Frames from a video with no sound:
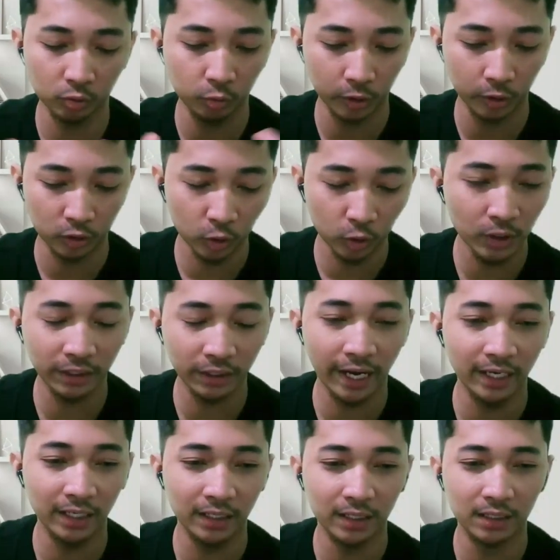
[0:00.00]
student
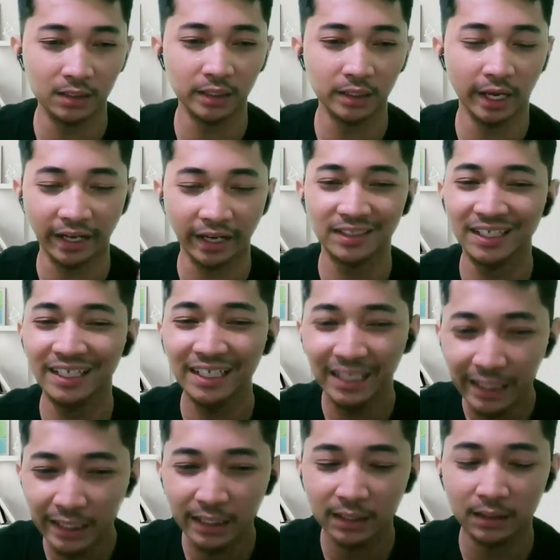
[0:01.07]
candidates actually
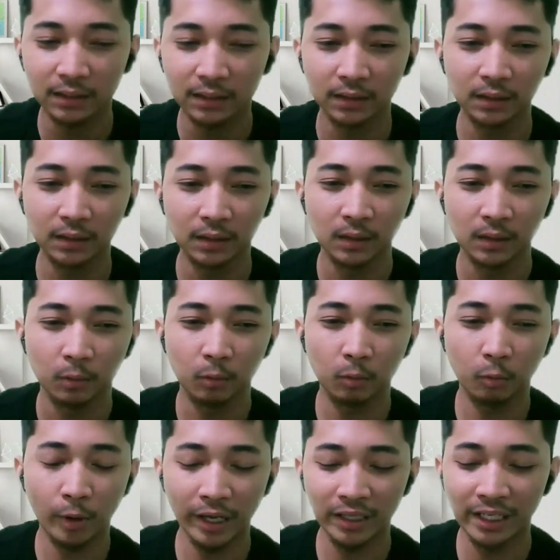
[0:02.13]
need,
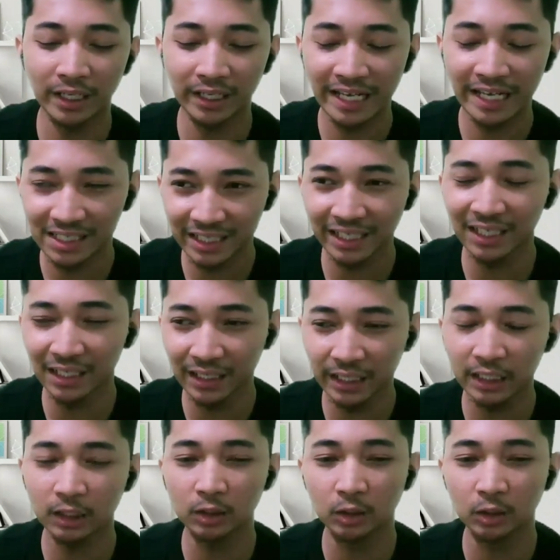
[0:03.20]
whether they still
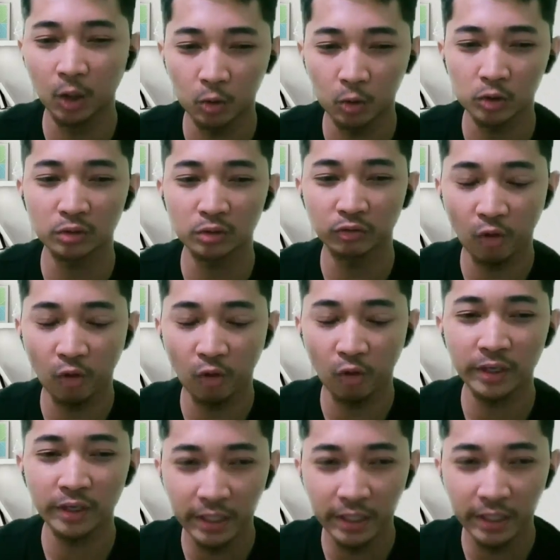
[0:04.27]
need those 4
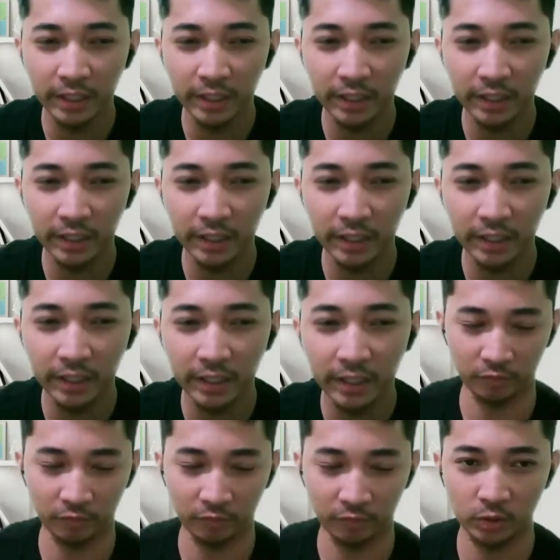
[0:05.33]
years of
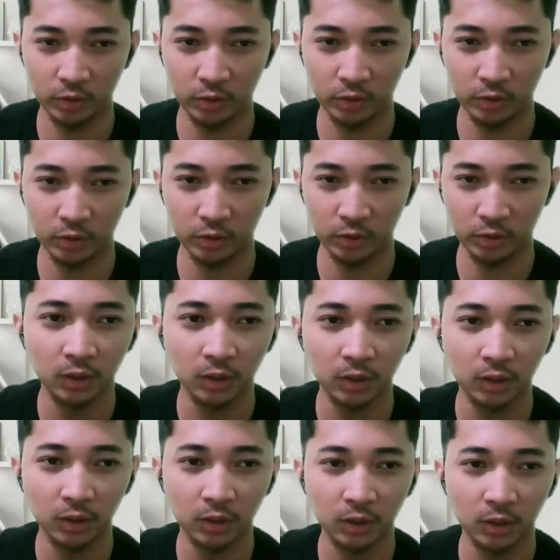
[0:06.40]
education to
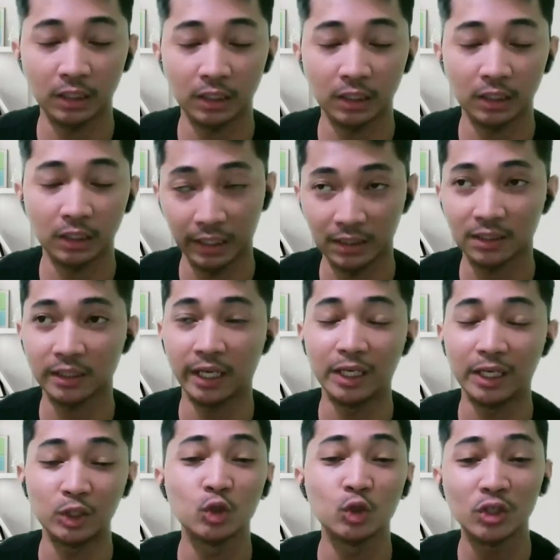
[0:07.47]
actually, let's say,
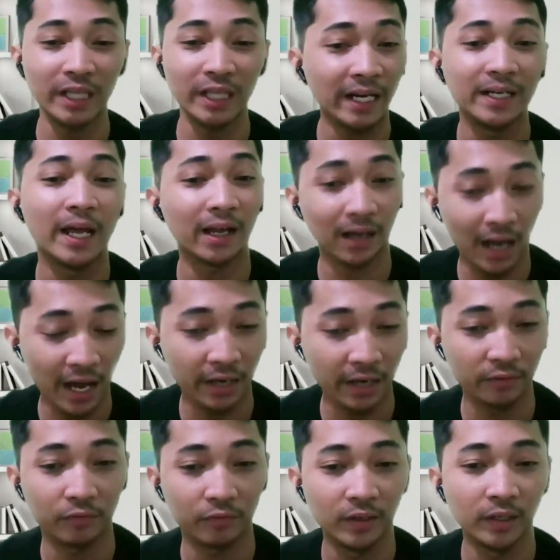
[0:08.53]
sustain their life,
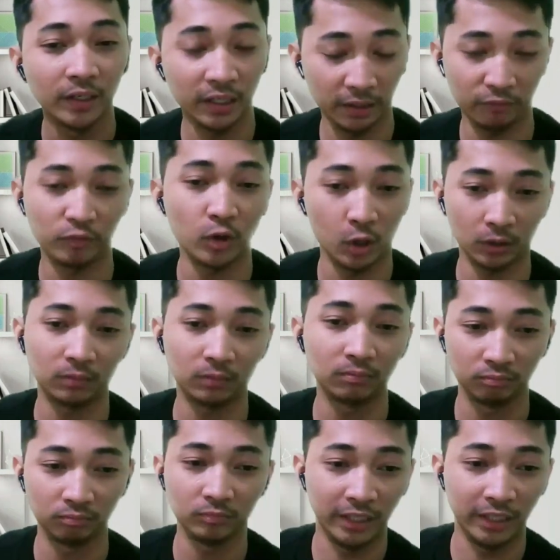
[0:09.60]
if not
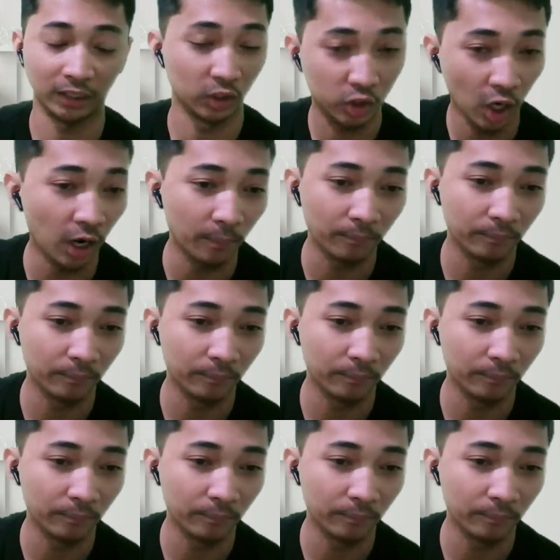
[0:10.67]
get a job.